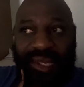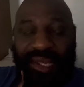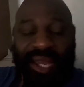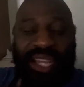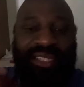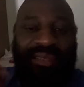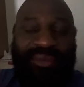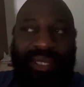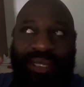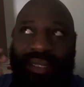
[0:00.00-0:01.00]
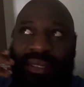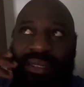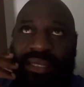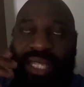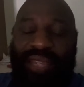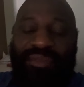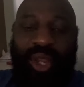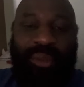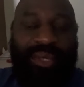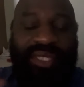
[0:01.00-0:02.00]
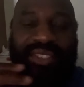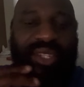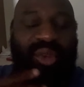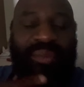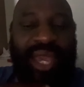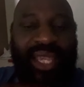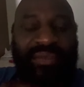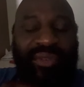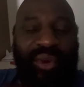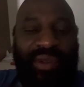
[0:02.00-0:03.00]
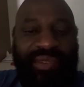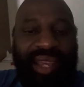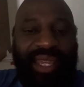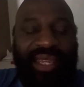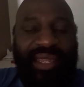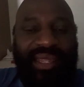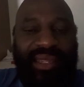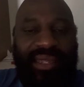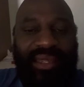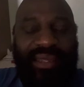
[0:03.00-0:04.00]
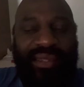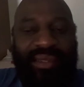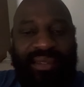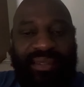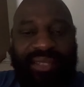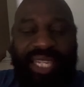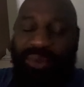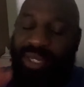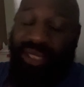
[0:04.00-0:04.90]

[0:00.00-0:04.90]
How come Keith Thurman is still begging for a fight? Anyways,